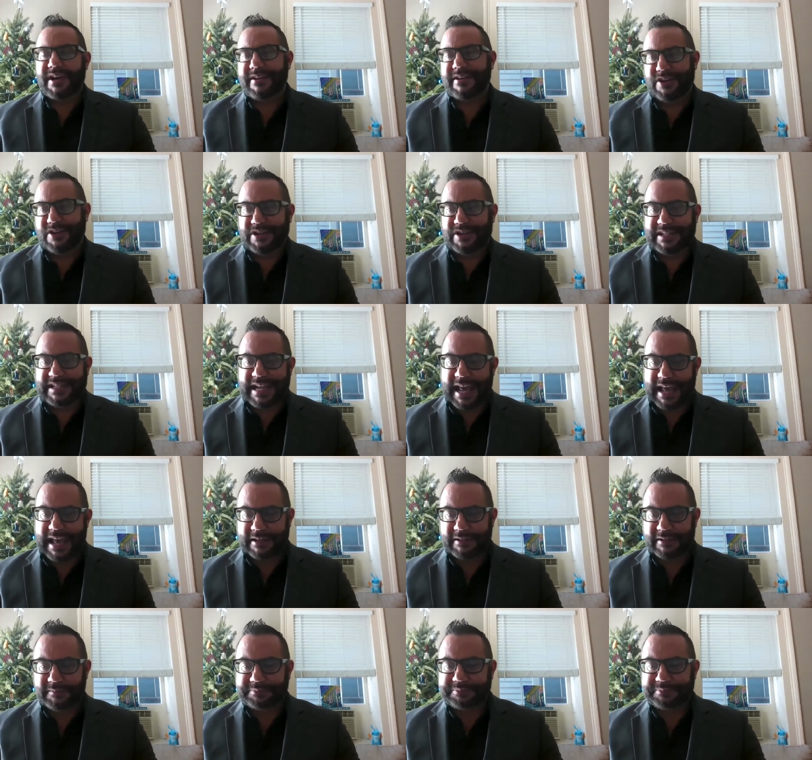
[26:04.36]

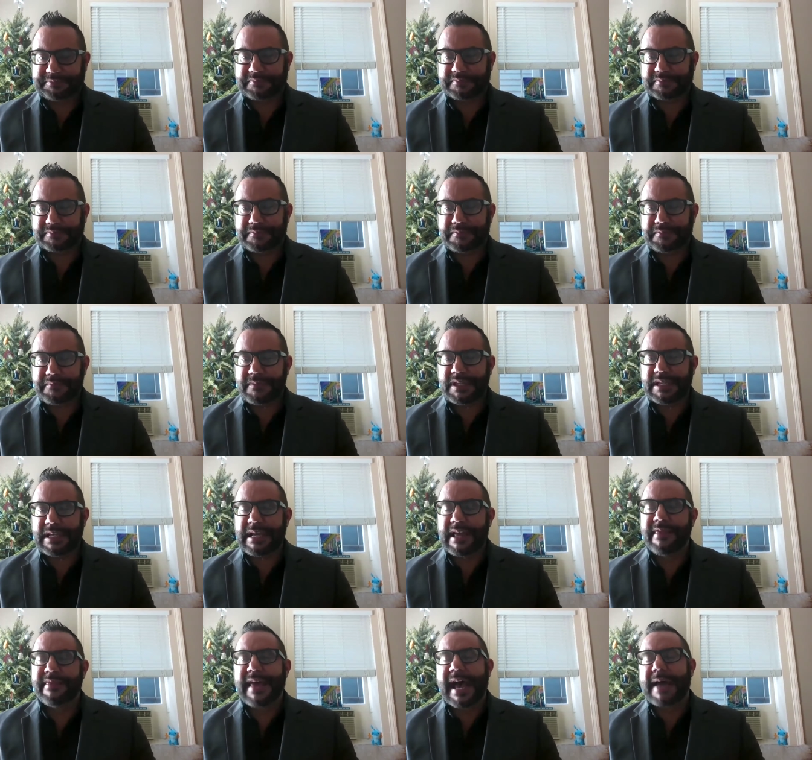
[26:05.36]
understand
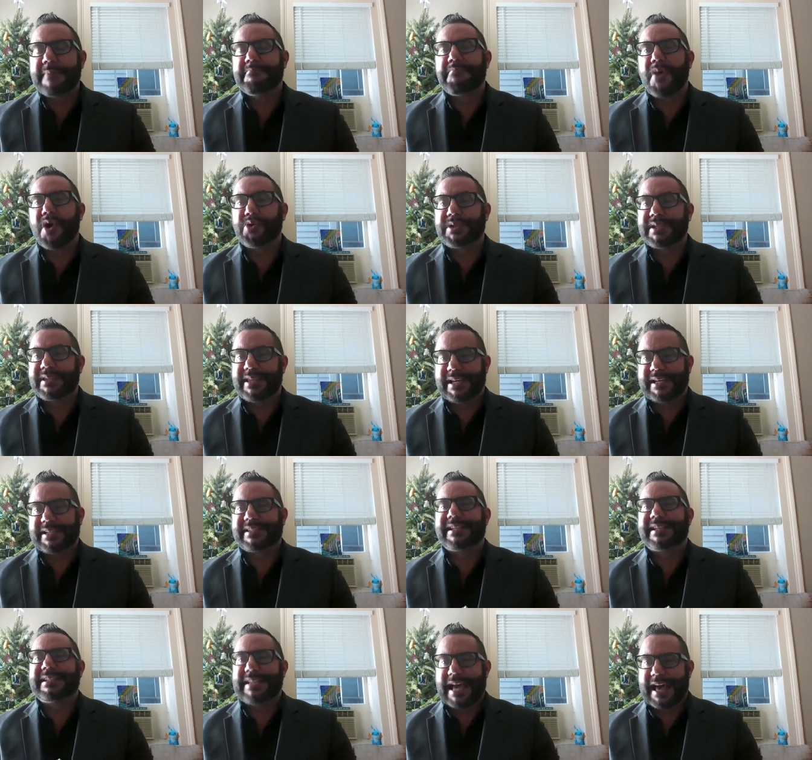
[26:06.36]
that most things,
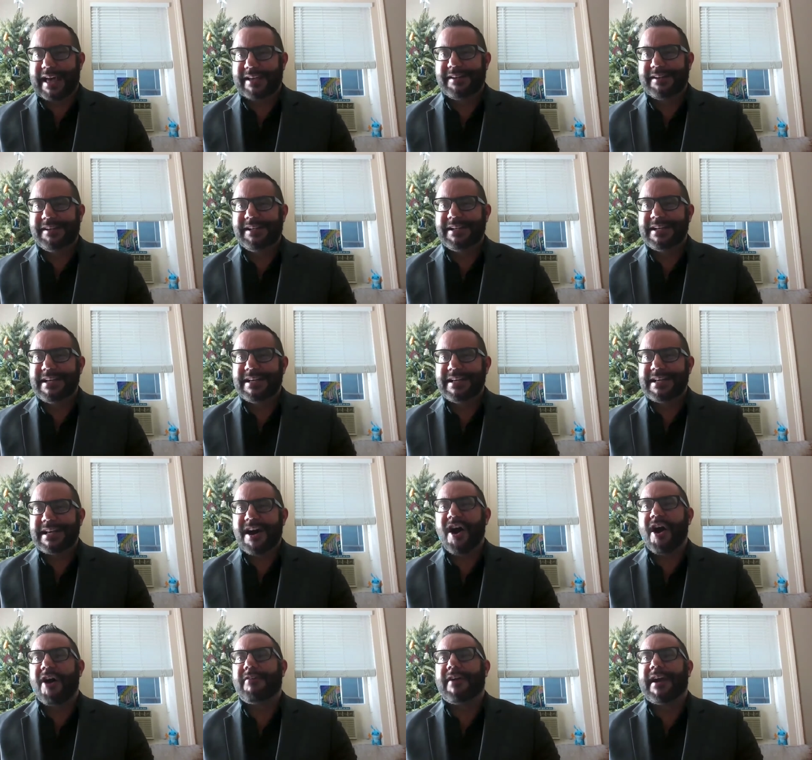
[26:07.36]
again,
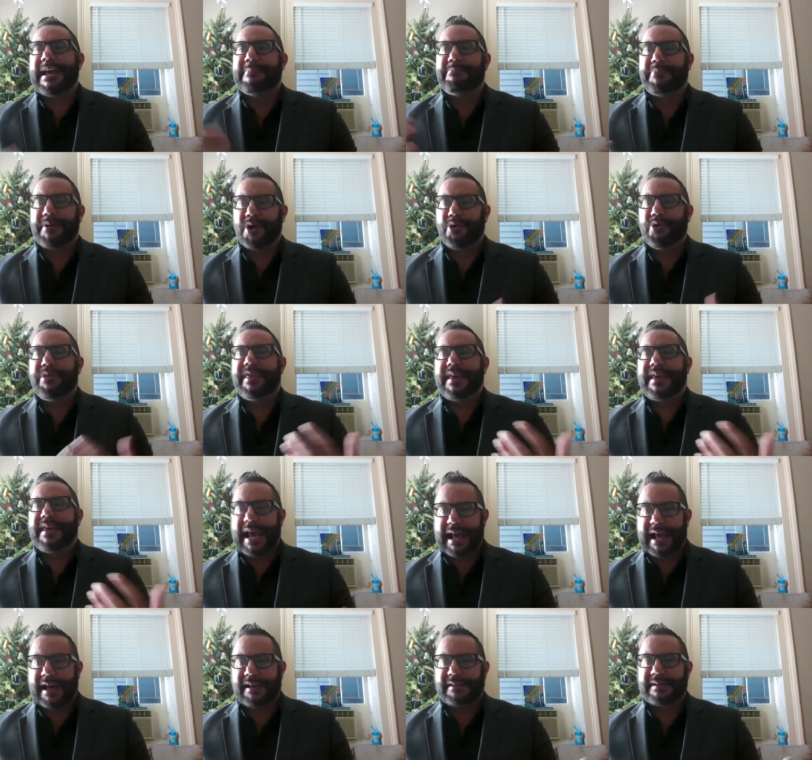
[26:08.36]
are a both
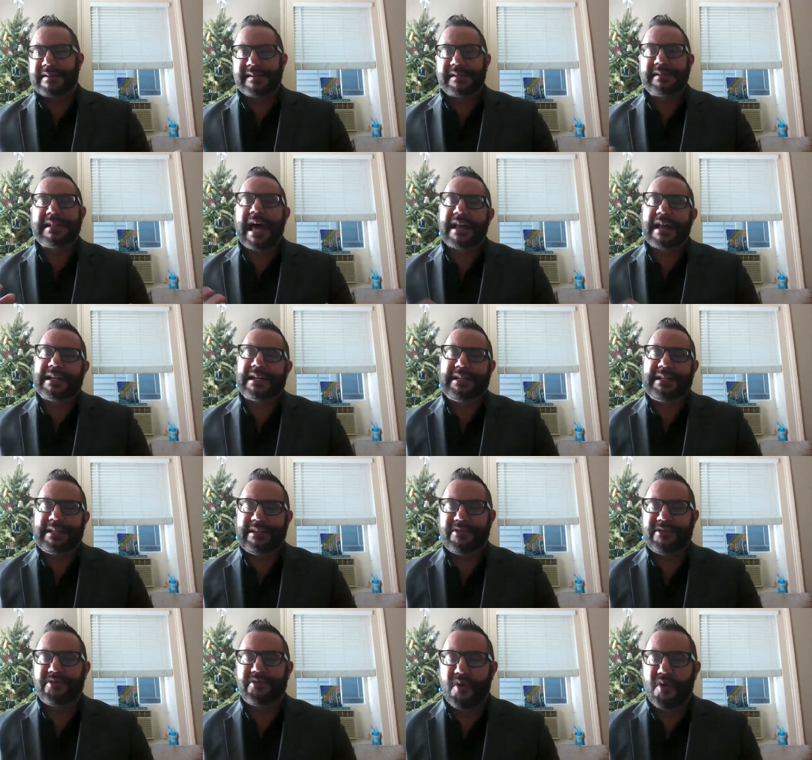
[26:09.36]
and, not an
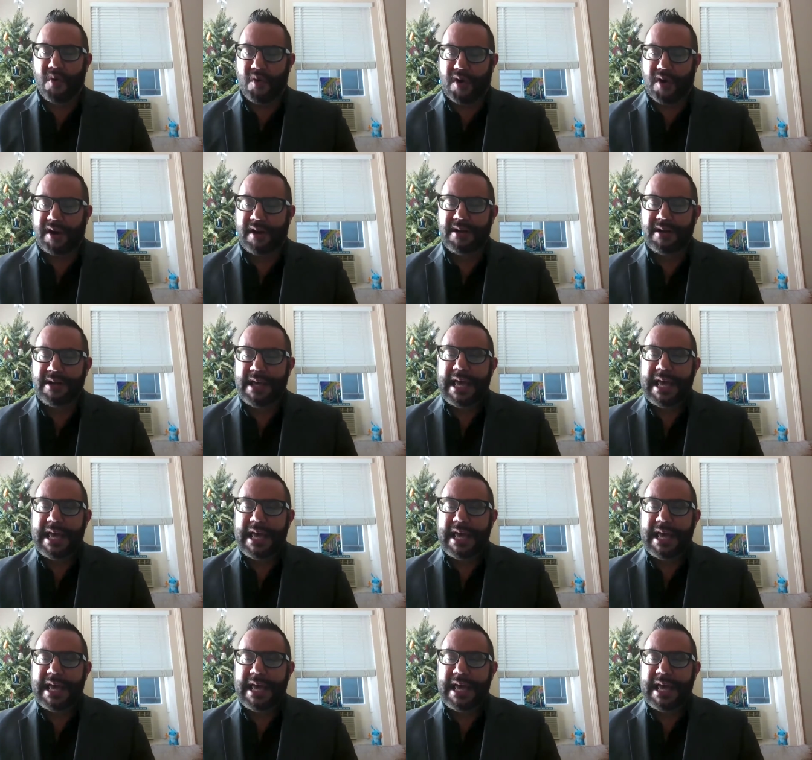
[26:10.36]
either or.